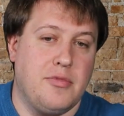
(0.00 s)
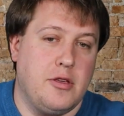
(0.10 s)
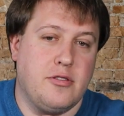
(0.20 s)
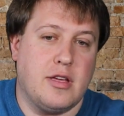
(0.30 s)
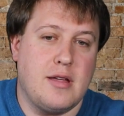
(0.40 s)

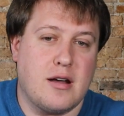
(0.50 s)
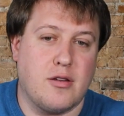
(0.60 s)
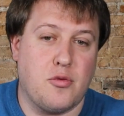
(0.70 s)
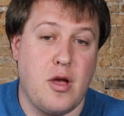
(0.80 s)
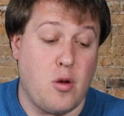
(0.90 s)
Use
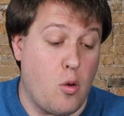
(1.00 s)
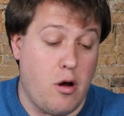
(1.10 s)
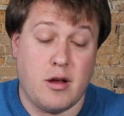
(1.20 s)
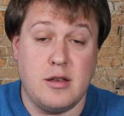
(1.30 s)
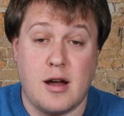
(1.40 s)
conductive thread
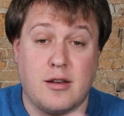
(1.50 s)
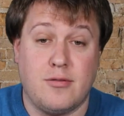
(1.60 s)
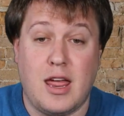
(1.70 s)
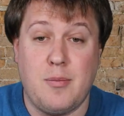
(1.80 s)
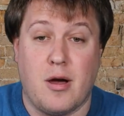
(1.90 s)
or conductive
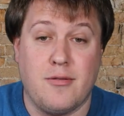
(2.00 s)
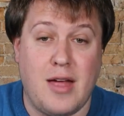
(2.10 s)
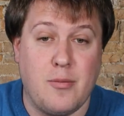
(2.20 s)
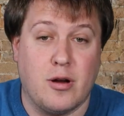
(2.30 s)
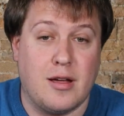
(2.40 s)
tape on
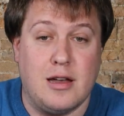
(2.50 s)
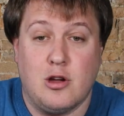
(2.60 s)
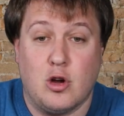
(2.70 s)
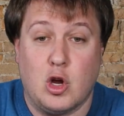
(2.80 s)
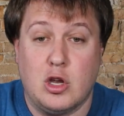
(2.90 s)
fabric, and oh,
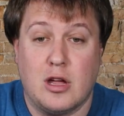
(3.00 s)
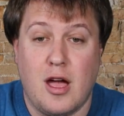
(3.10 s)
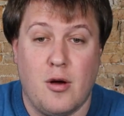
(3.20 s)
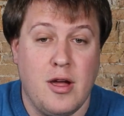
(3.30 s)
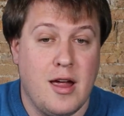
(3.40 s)
you're yeah. good to
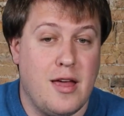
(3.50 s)
go.